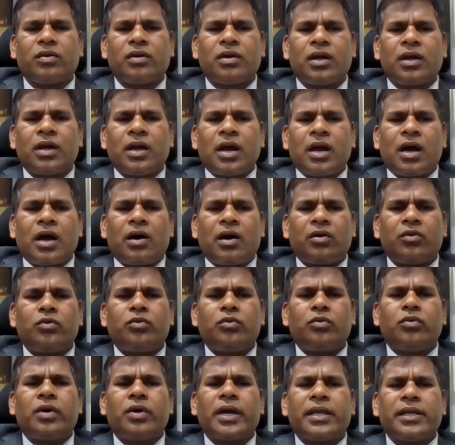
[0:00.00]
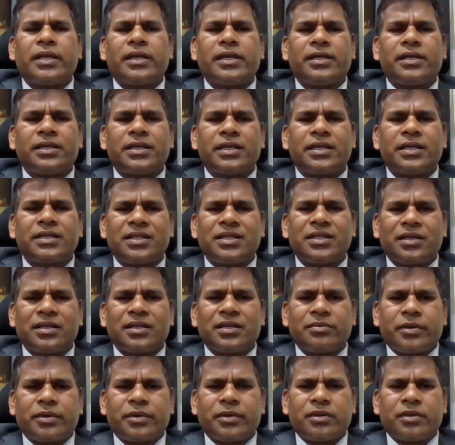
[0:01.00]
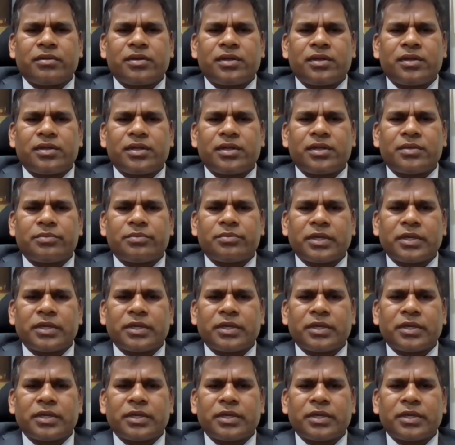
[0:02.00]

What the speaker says: how do I address that particular